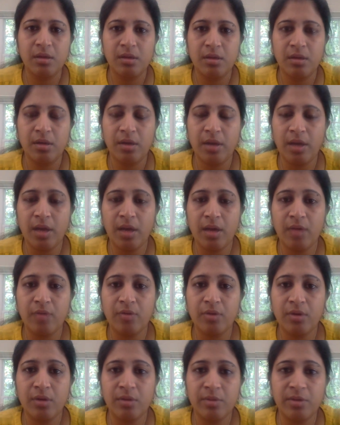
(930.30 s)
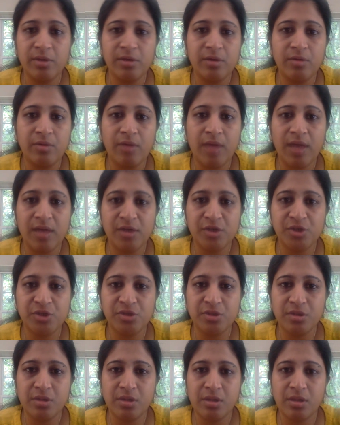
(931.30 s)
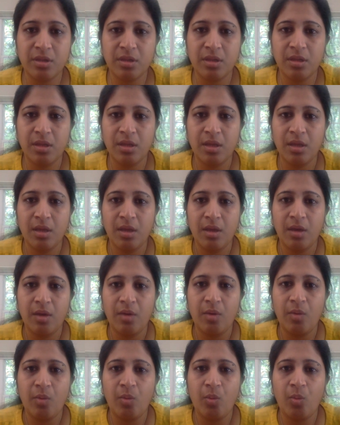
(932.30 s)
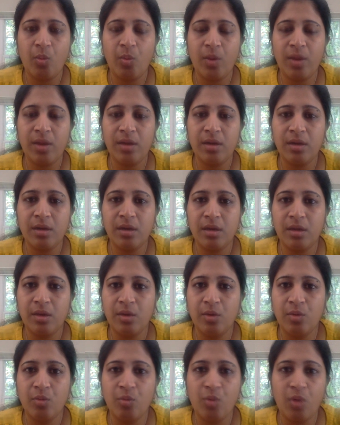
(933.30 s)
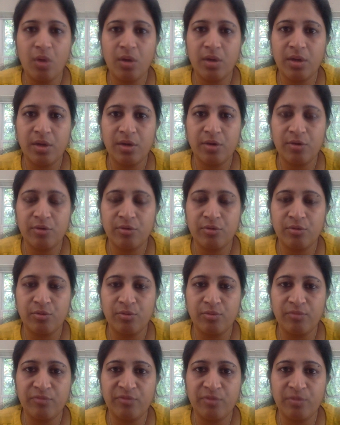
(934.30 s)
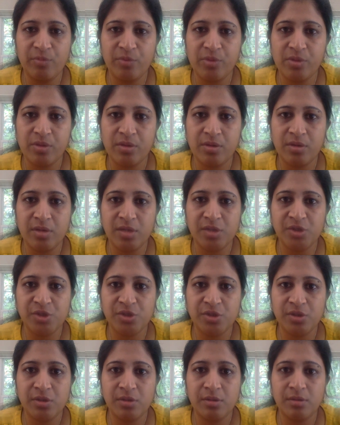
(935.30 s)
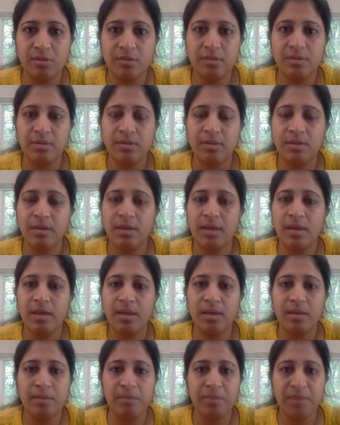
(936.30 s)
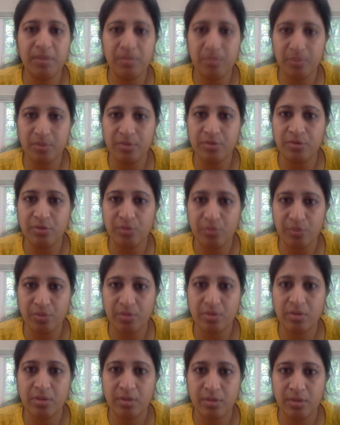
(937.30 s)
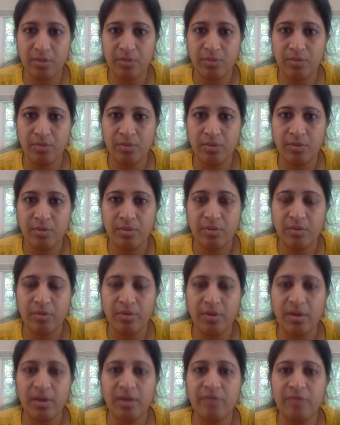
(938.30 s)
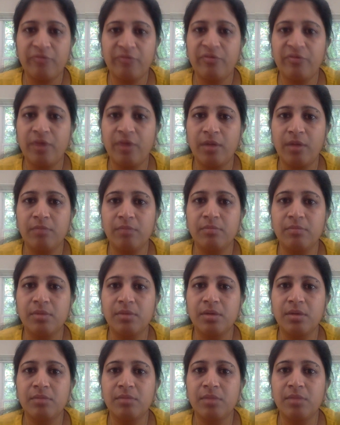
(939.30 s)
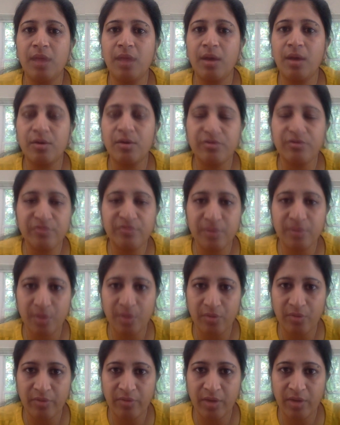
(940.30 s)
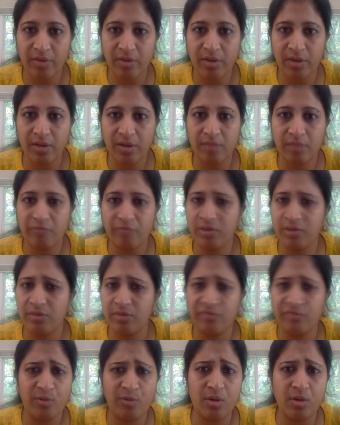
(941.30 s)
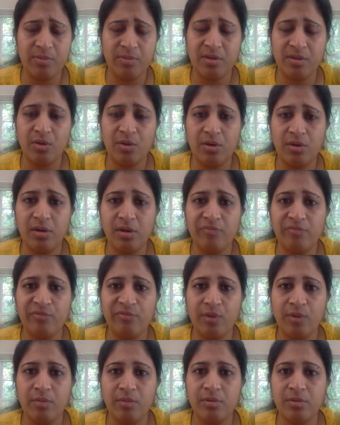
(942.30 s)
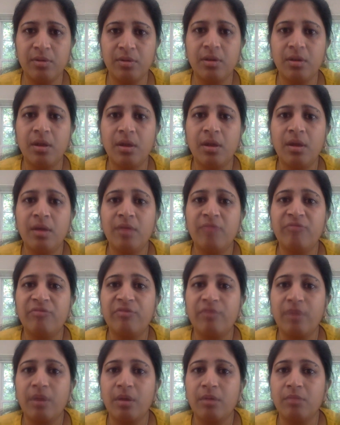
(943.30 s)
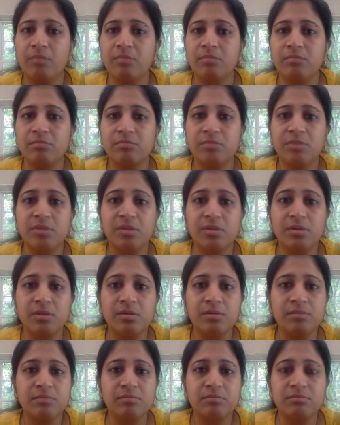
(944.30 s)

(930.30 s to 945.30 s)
Now, coming to actions. When you walk into the room for presentation, people notice you, right? From the outfit you're wearing, whether formal or informal, from the